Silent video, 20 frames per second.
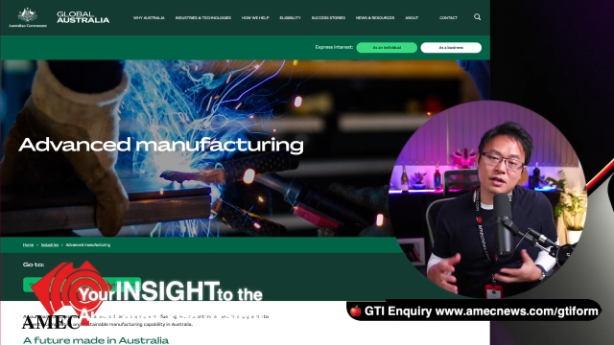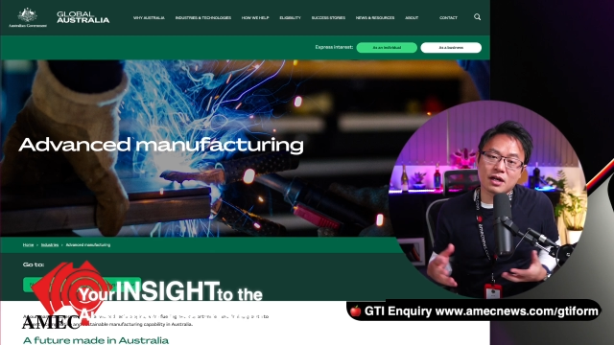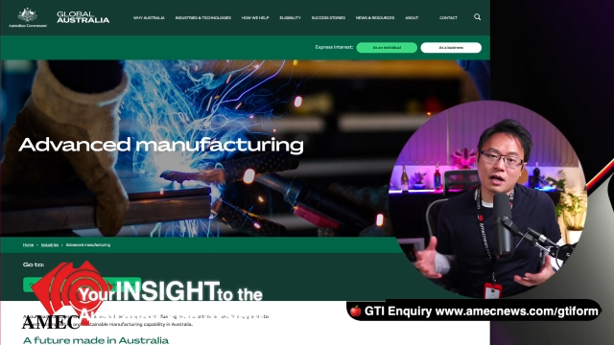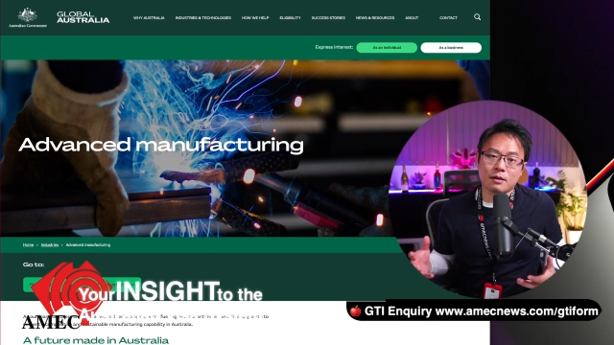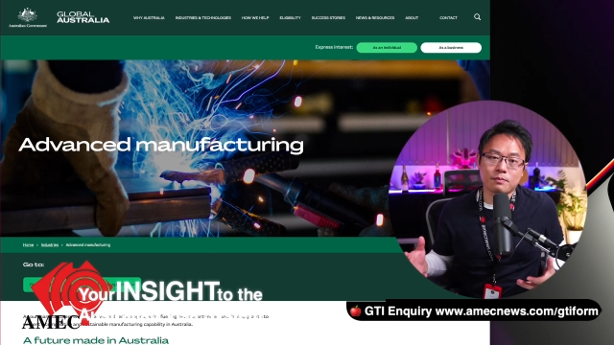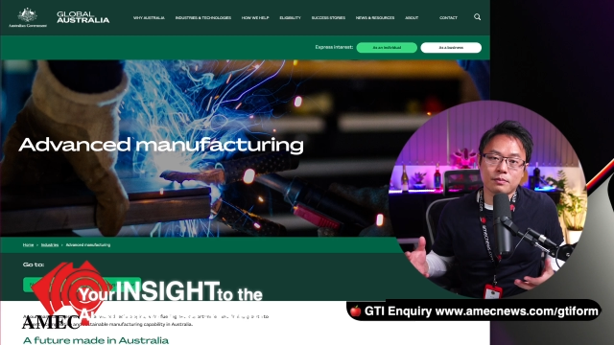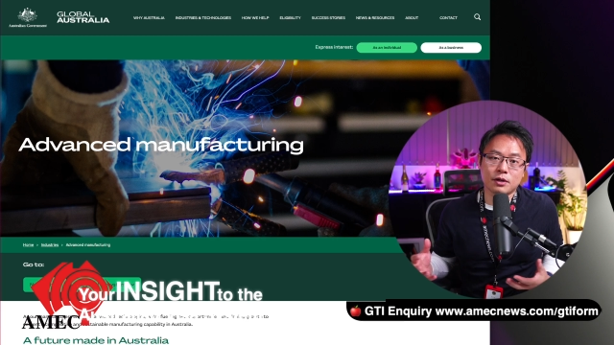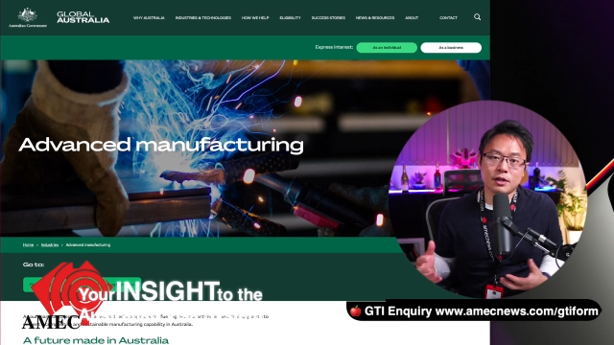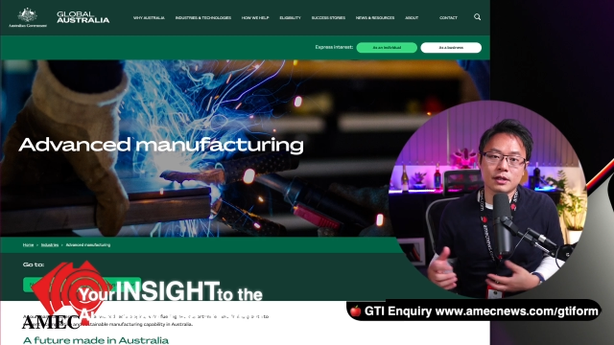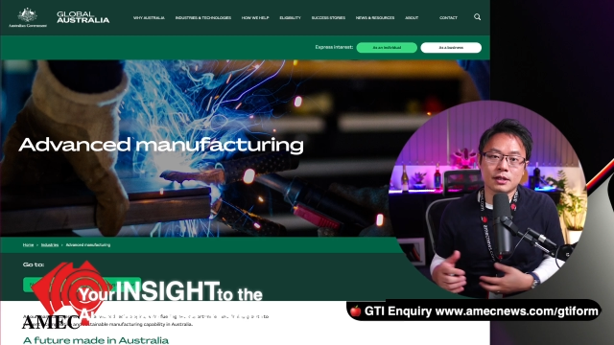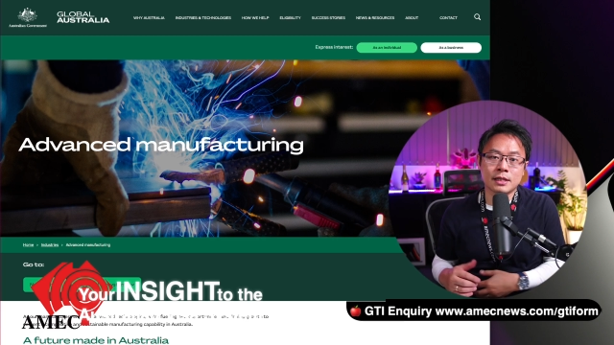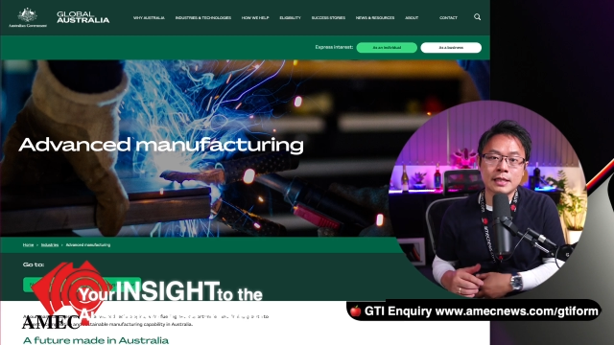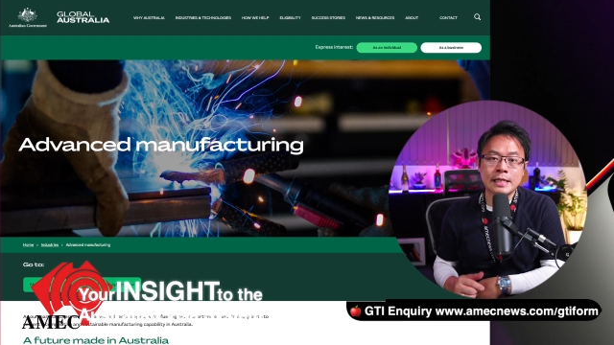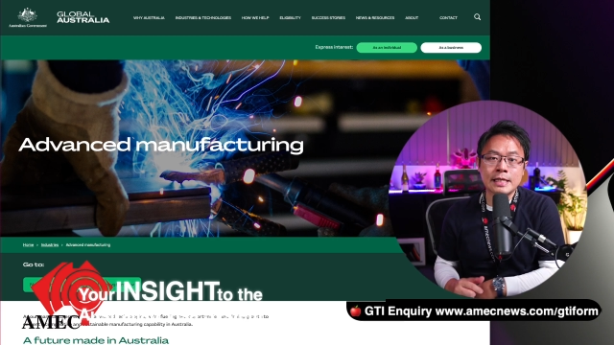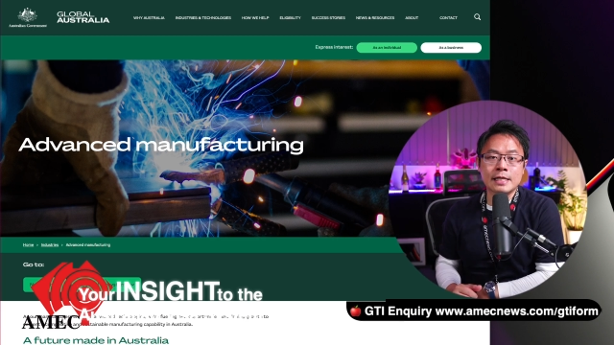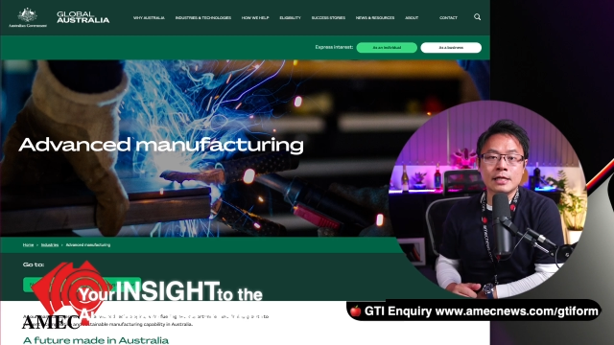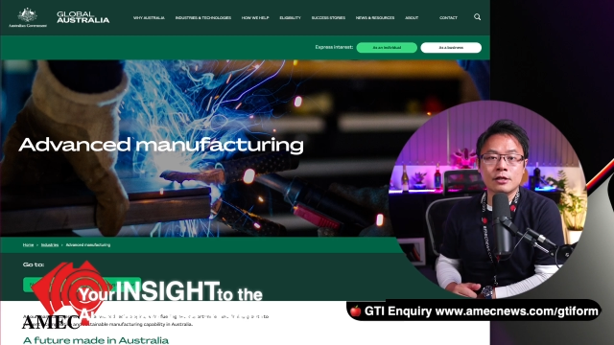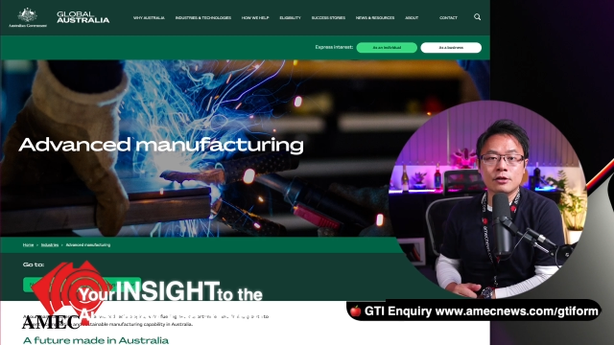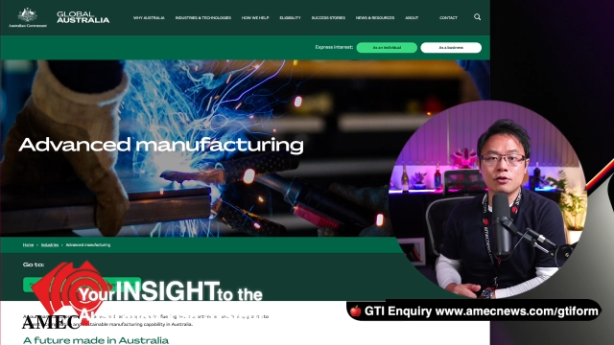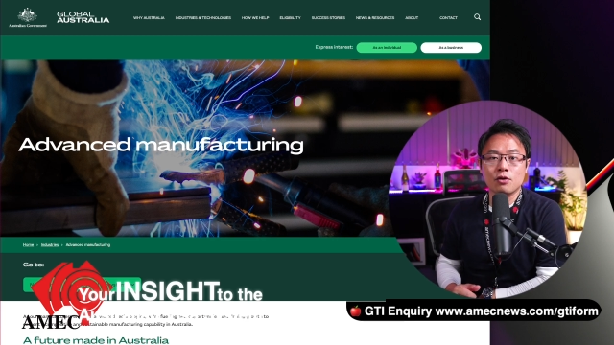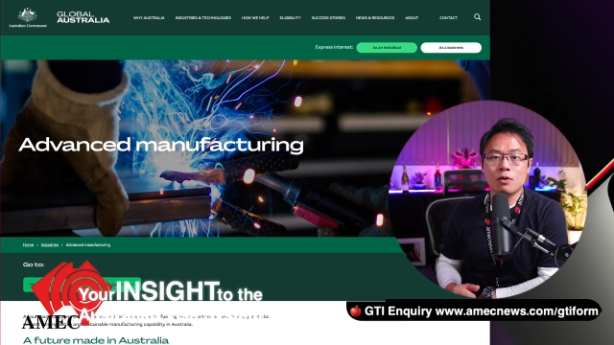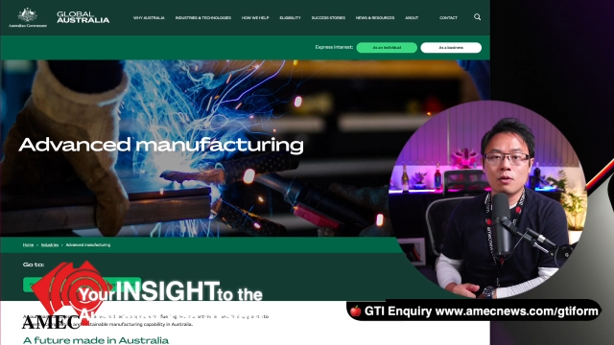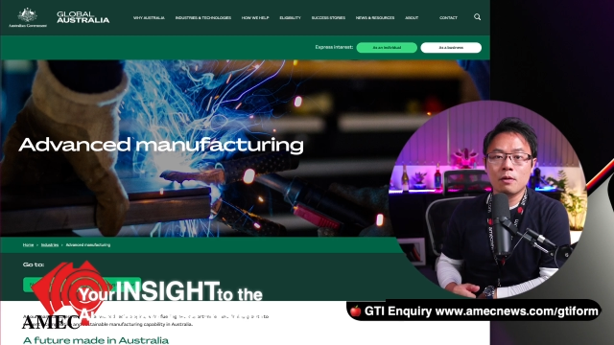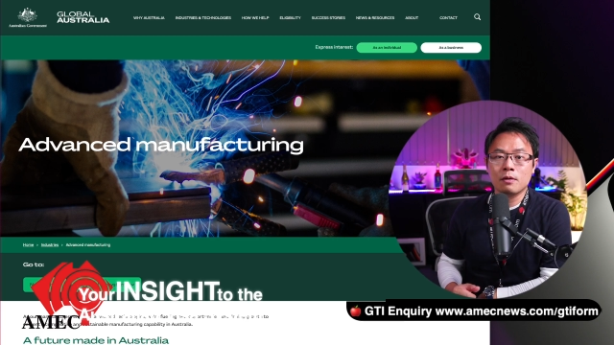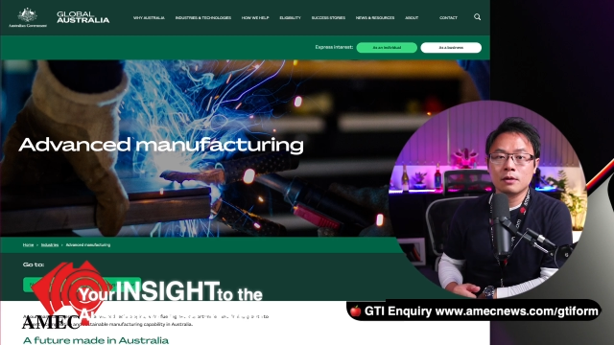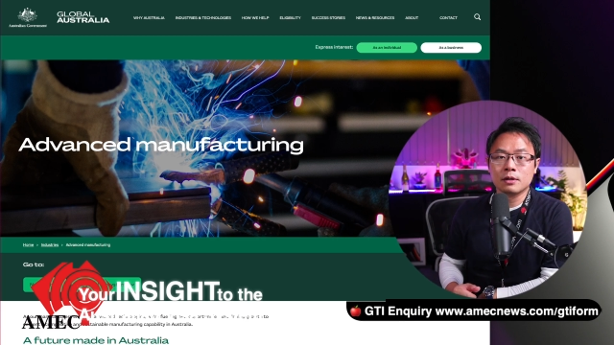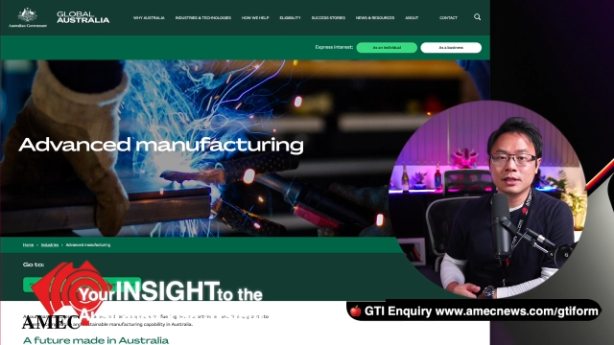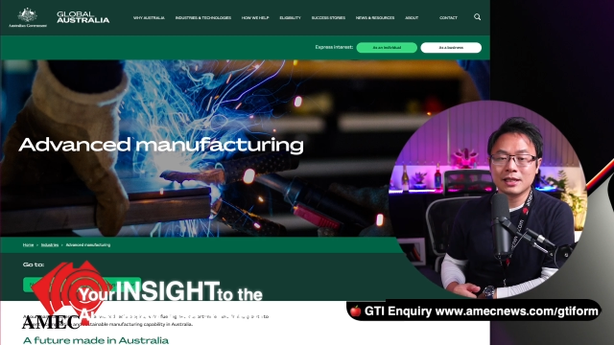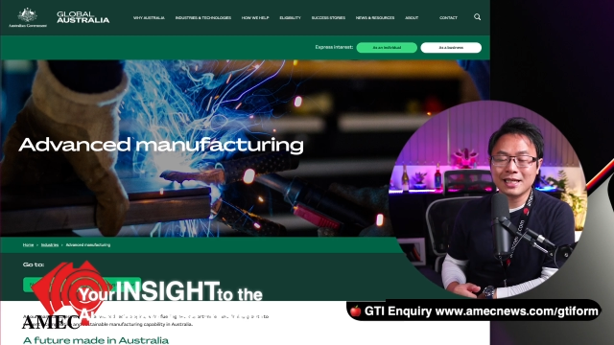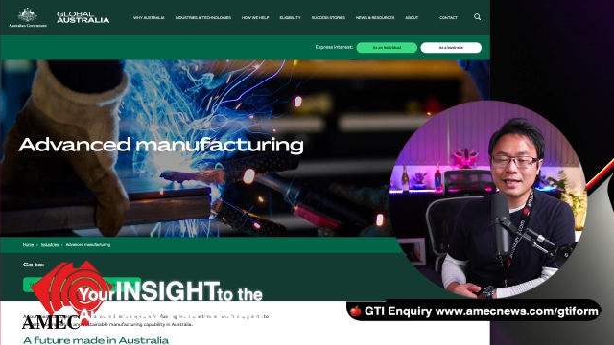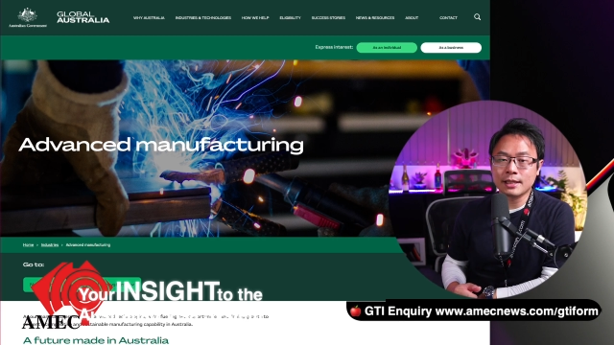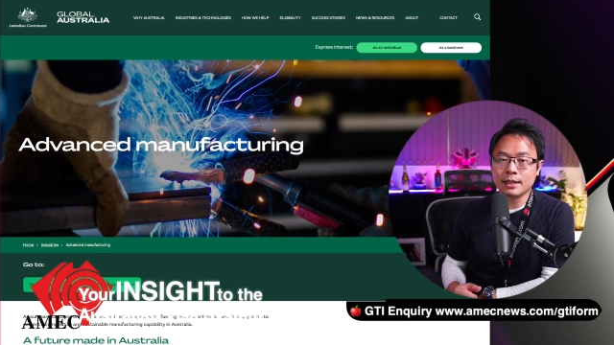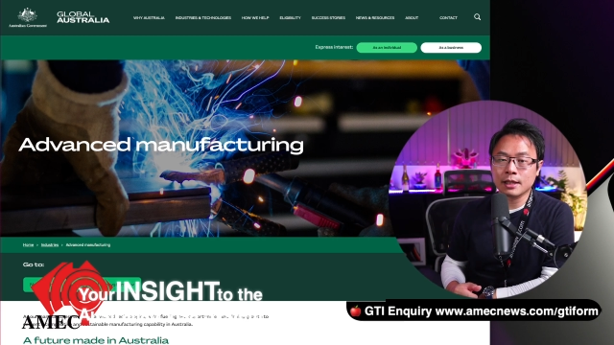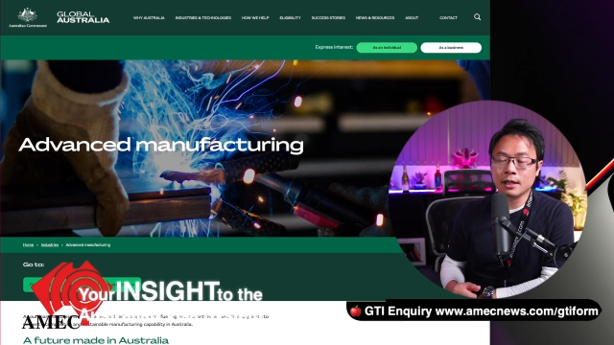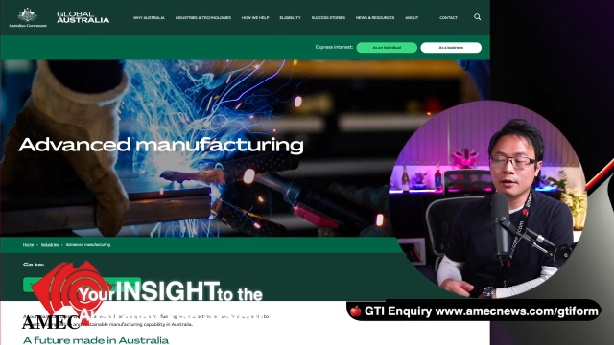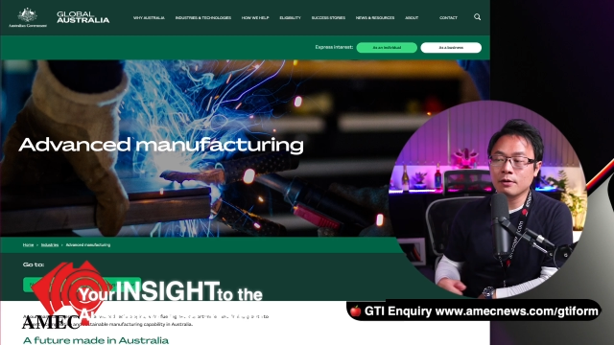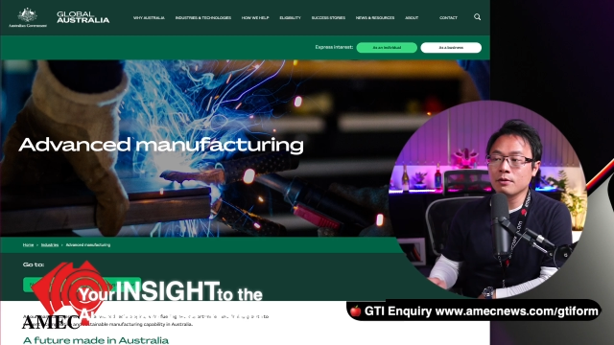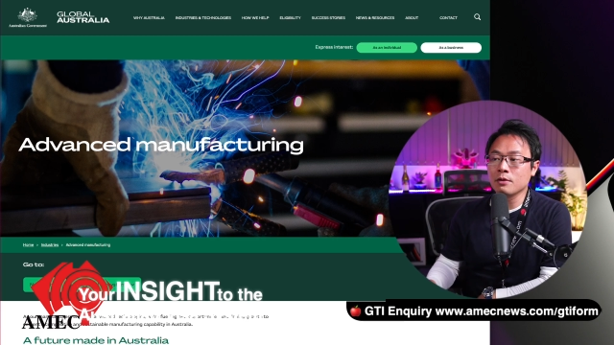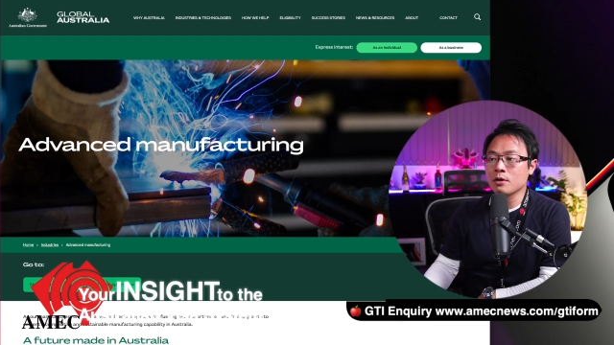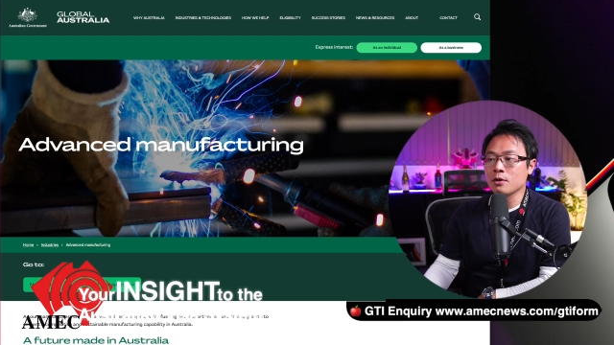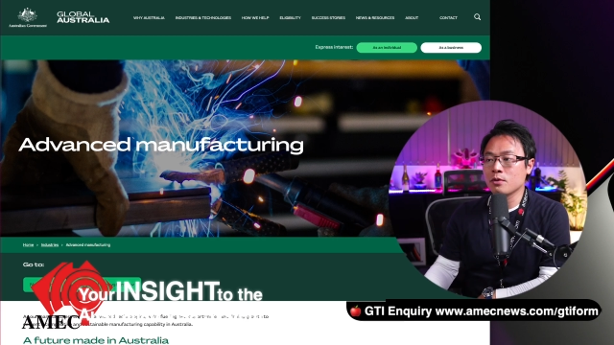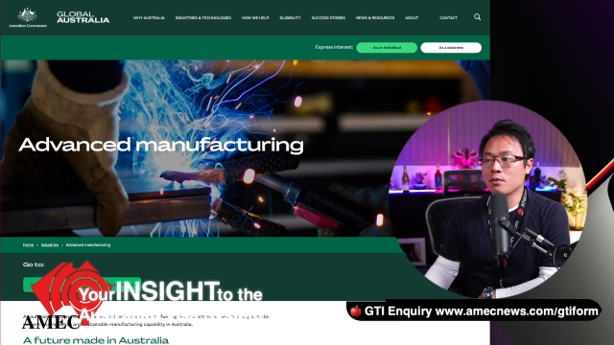Complete your detail.